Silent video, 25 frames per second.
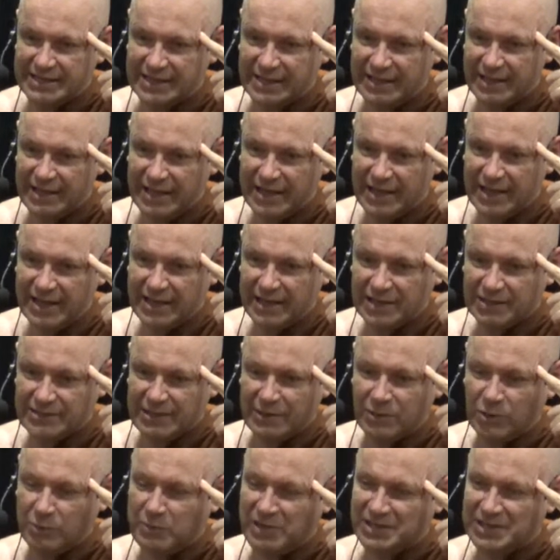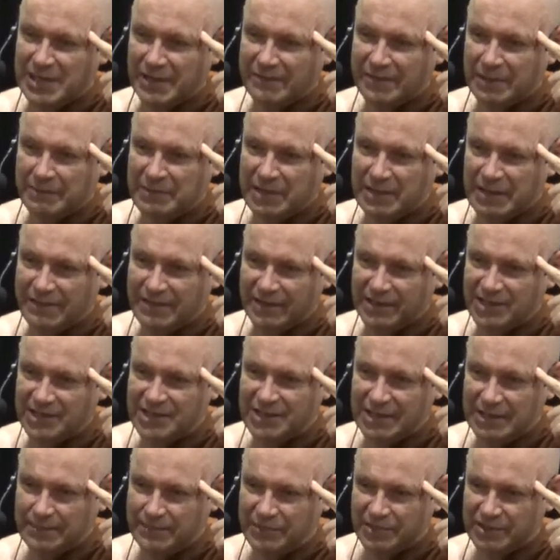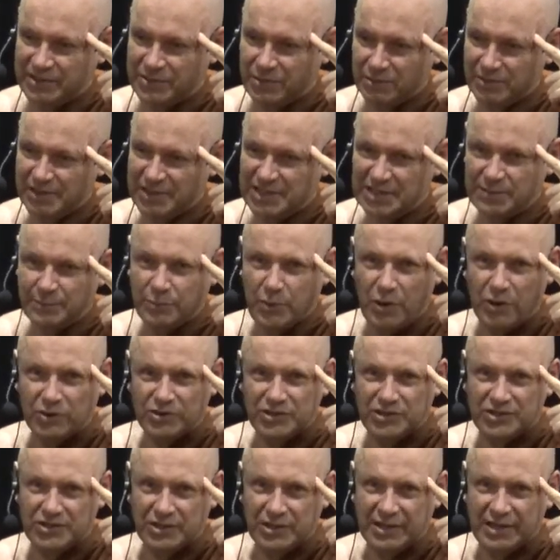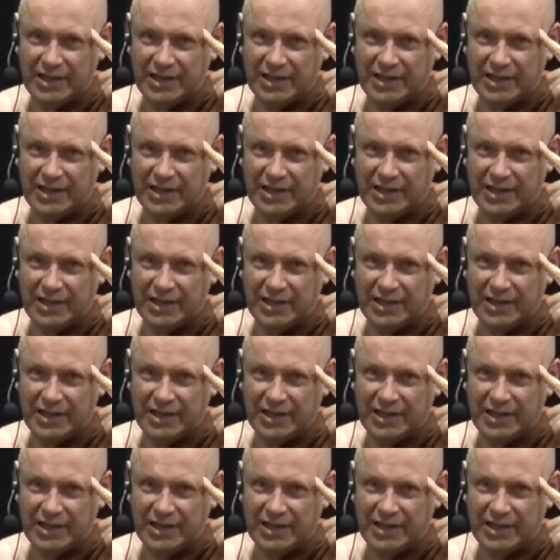So I look myself in the mirror. I think, jeepers, all these spots.